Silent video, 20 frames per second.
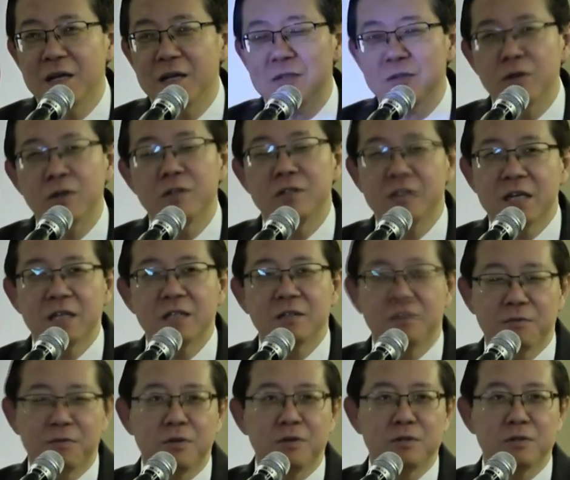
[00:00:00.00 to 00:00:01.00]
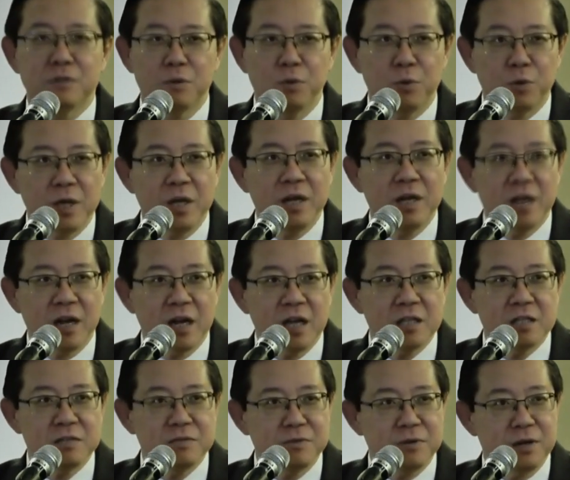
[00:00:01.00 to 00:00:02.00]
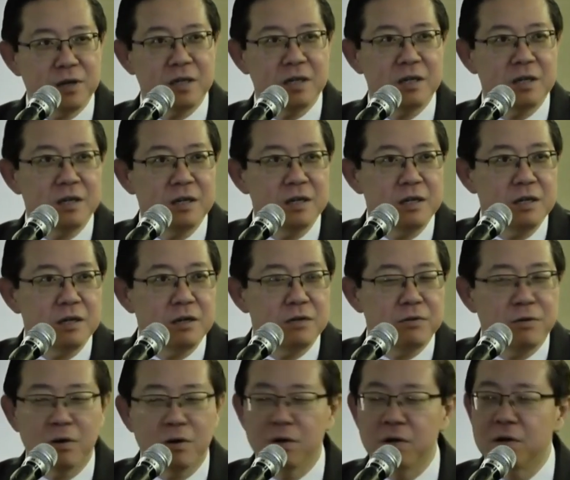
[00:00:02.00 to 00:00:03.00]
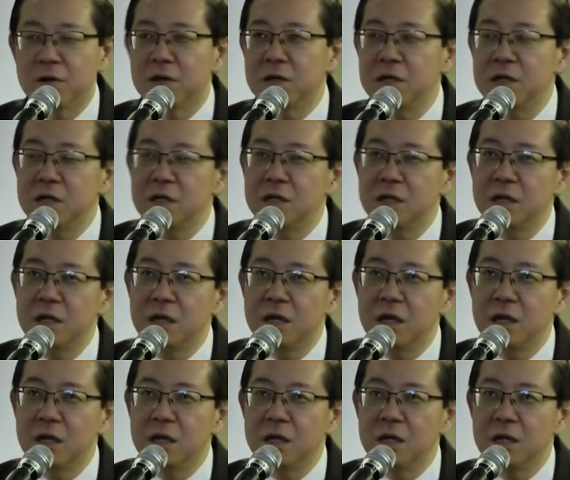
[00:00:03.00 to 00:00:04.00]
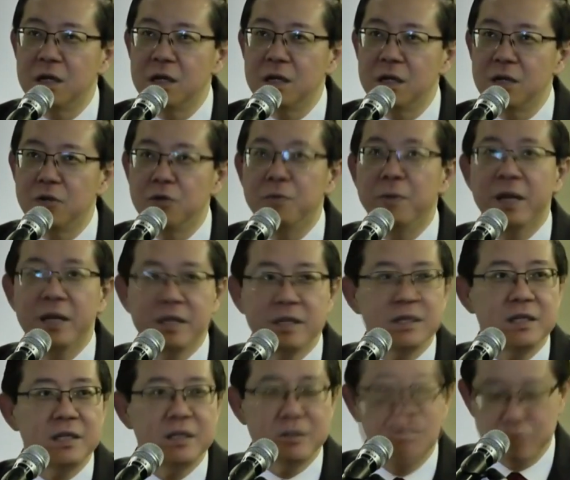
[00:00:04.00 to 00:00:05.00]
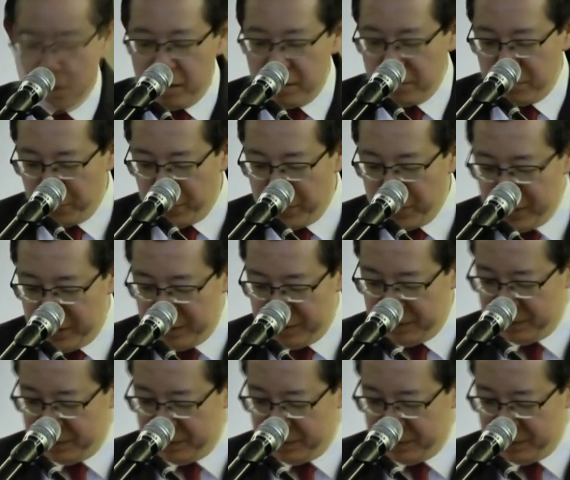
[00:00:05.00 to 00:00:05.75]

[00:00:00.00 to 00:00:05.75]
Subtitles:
not just, of course, the working class, but for humanity throughout the world.